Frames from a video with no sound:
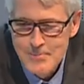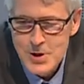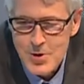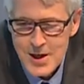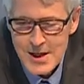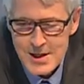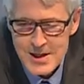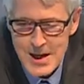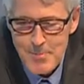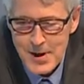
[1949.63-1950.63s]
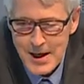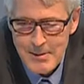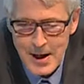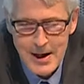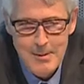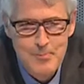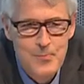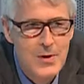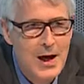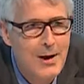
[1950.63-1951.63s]
So this is something,
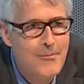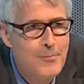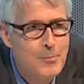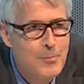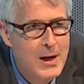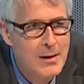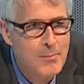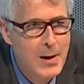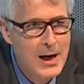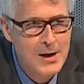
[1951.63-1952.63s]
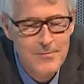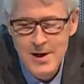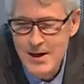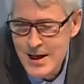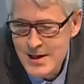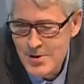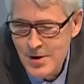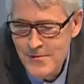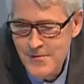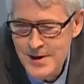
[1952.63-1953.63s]
I've been part of the CAS
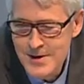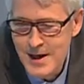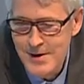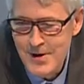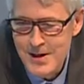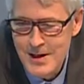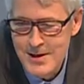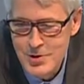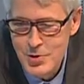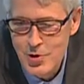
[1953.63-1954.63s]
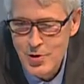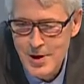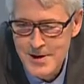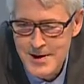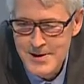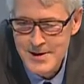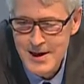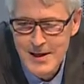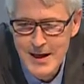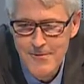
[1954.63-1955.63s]
conference, and we did tutorials on
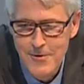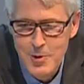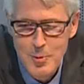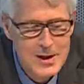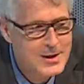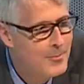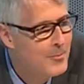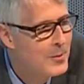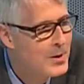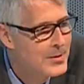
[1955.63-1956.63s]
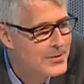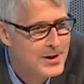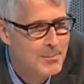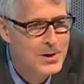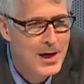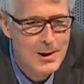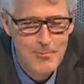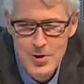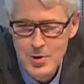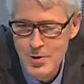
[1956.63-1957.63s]
CAD for quite some time
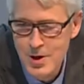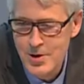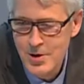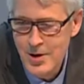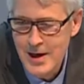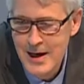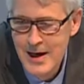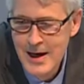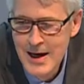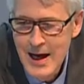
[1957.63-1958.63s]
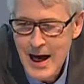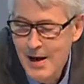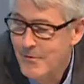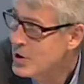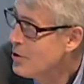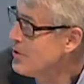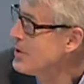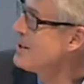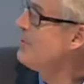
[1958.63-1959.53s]
with Kunye Doi, and we showed this